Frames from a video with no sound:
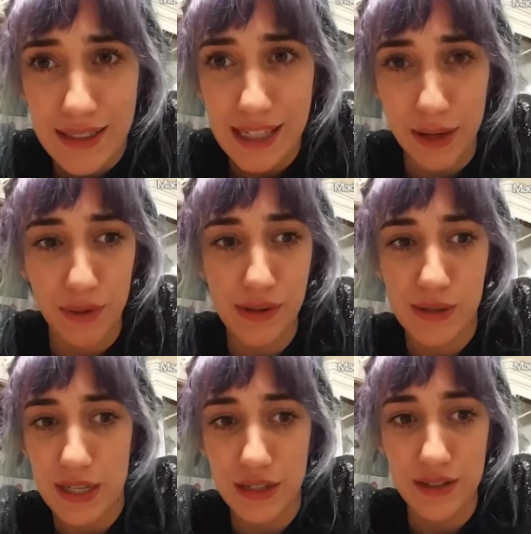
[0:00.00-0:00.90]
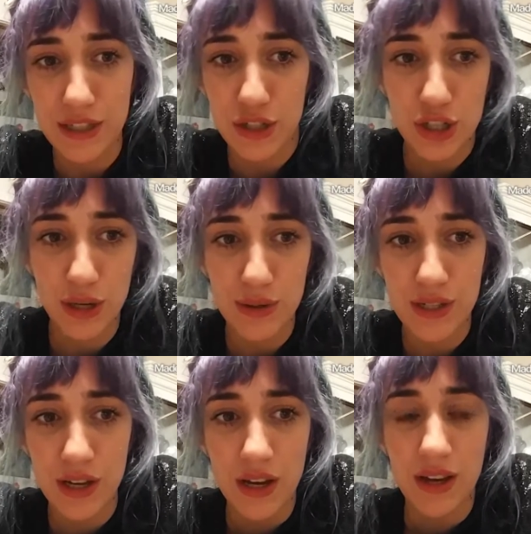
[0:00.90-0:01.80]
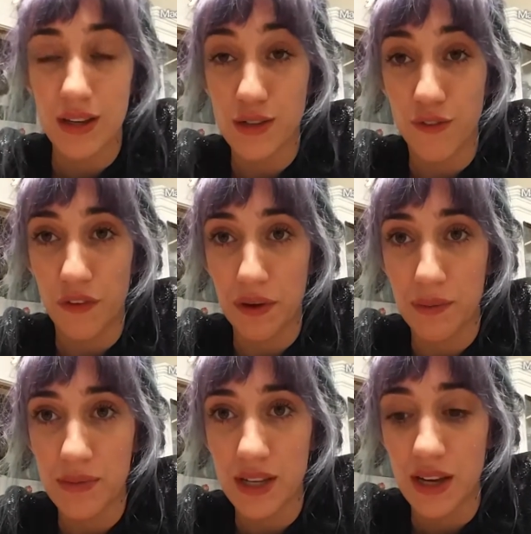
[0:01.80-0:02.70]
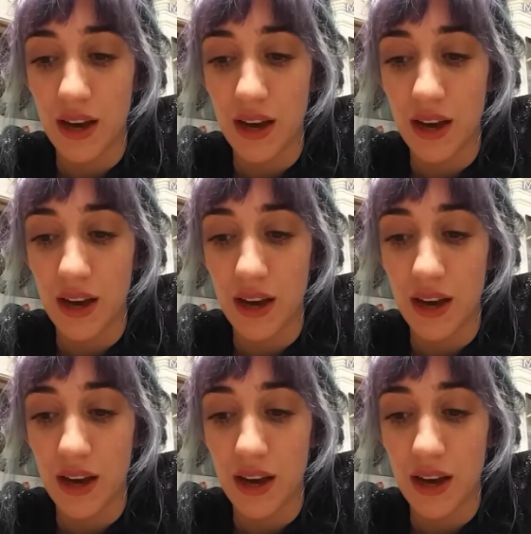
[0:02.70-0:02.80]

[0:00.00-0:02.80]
it's like one of those TLC shows, is filmed.